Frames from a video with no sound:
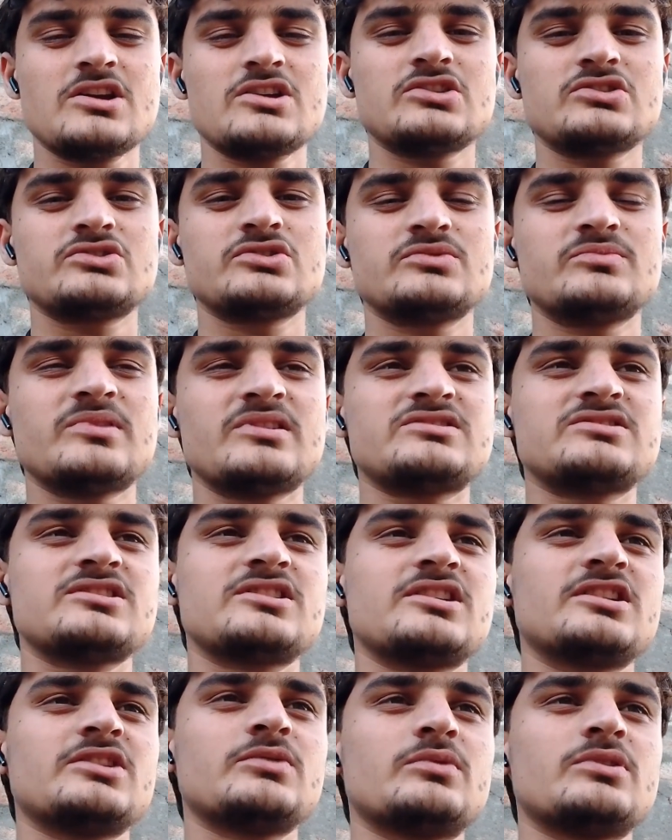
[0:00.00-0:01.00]
So
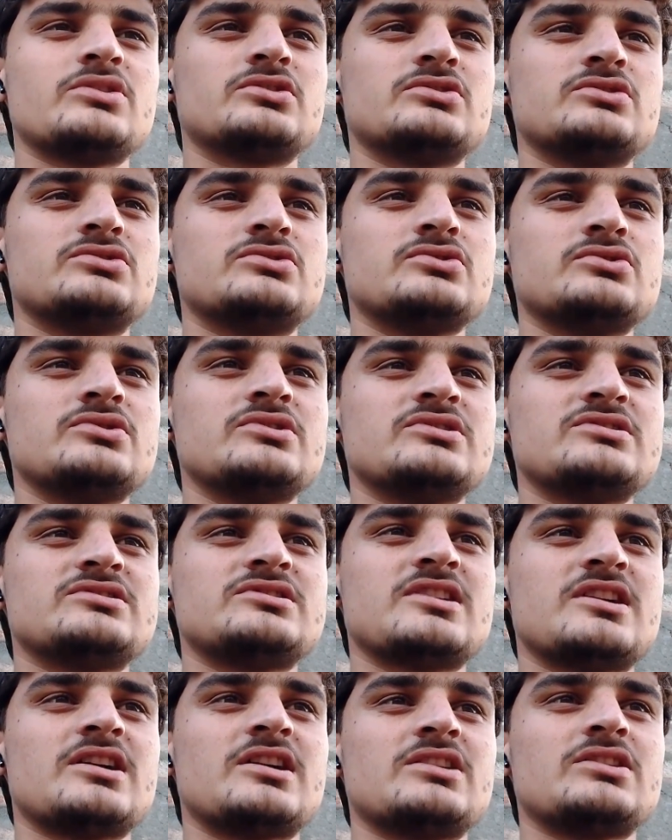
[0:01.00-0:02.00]
basically, what you do is
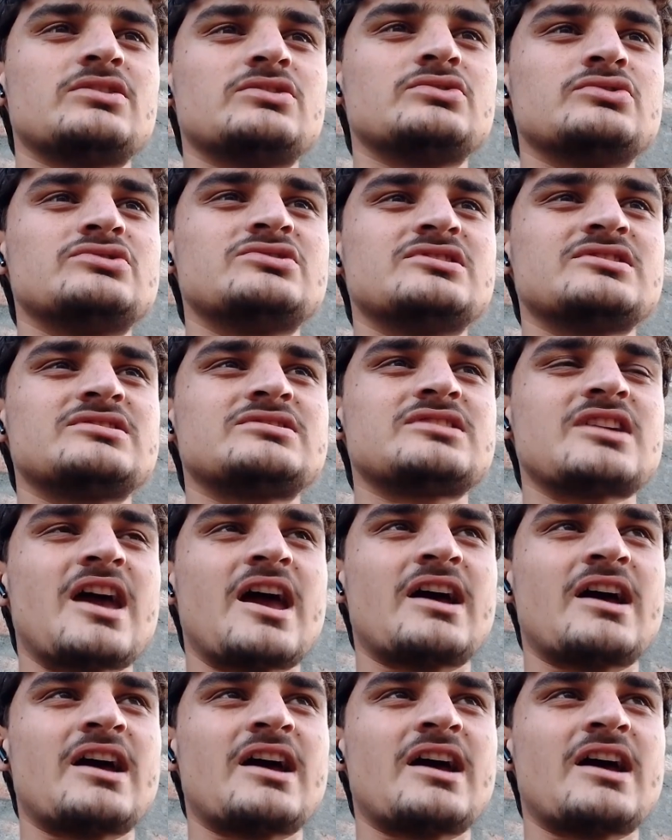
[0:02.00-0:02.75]
that you just